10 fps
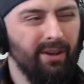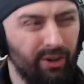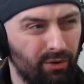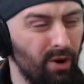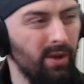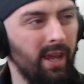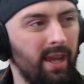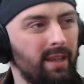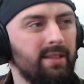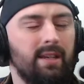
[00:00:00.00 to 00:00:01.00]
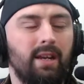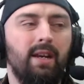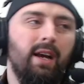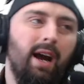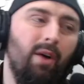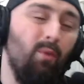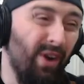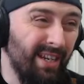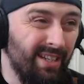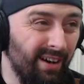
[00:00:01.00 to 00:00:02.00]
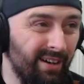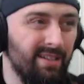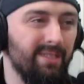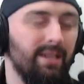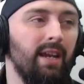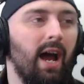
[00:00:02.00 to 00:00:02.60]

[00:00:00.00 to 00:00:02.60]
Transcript: Croak is, and what he does.